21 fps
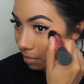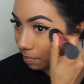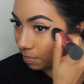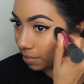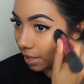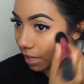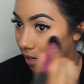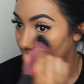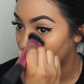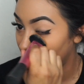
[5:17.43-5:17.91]

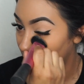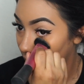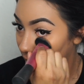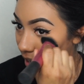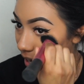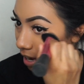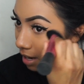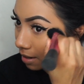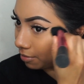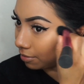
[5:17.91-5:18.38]
but
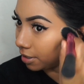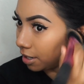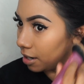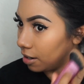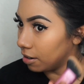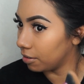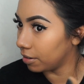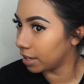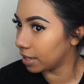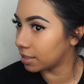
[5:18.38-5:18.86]
I don't
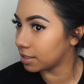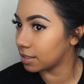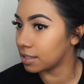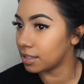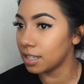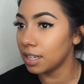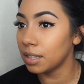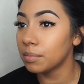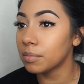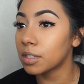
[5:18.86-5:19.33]
know, it
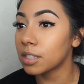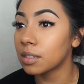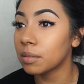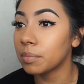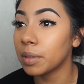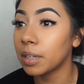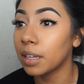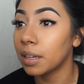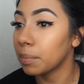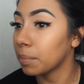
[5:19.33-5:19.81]
seems to
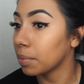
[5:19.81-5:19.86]
be